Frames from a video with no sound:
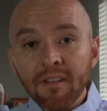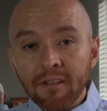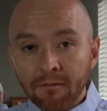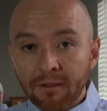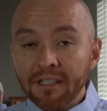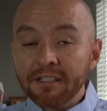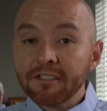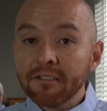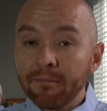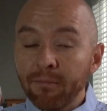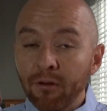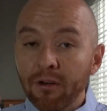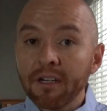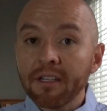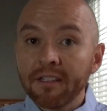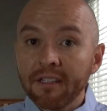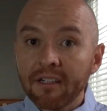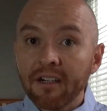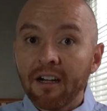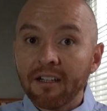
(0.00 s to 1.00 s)
right?
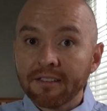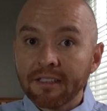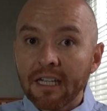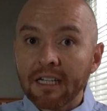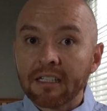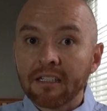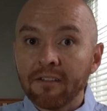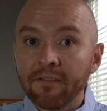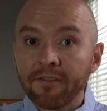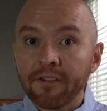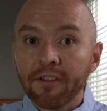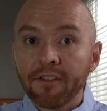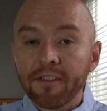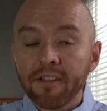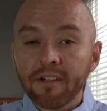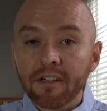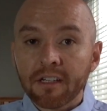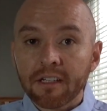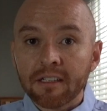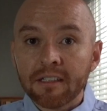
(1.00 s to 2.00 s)
Supporting the contact comfort
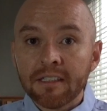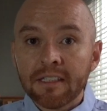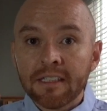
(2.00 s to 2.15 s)
theory.